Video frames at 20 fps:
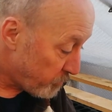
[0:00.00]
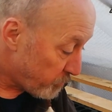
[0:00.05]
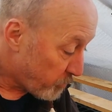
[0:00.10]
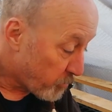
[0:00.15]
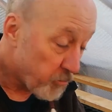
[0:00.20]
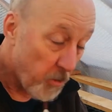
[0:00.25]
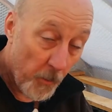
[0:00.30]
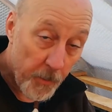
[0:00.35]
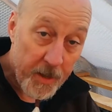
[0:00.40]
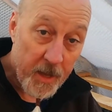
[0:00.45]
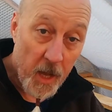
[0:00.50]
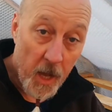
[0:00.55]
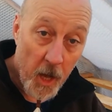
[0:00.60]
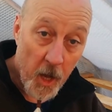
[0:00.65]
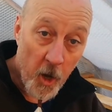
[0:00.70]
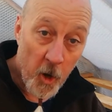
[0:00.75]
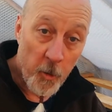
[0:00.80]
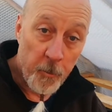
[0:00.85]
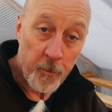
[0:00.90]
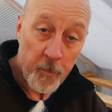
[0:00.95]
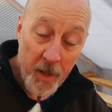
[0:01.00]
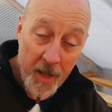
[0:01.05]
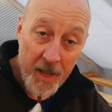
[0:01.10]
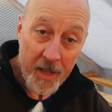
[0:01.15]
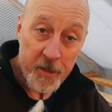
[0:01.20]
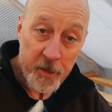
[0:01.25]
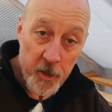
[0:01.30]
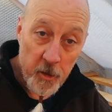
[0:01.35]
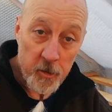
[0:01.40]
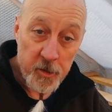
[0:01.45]
growing at home
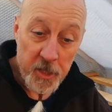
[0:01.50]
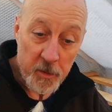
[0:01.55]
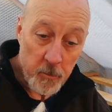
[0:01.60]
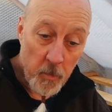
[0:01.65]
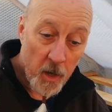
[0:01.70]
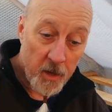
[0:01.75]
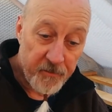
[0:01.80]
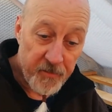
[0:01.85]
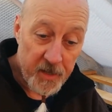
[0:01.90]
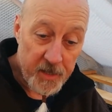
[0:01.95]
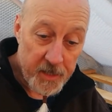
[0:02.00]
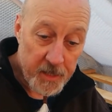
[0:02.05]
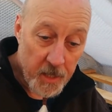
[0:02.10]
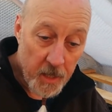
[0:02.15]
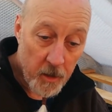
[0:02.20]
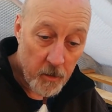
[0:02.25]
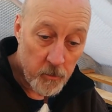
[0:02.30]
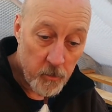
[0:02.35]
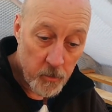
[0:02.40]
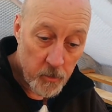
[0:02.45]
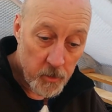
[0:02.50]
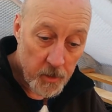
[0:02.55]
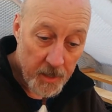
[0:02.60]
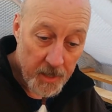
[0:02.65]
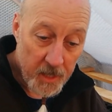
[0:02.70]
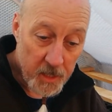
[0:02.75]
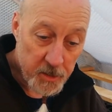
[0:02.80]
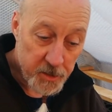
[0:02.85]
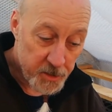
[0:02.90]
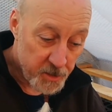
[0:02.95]
and using my video
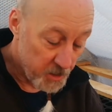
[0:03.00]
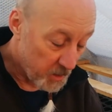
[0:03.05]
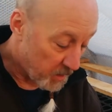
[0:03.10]
as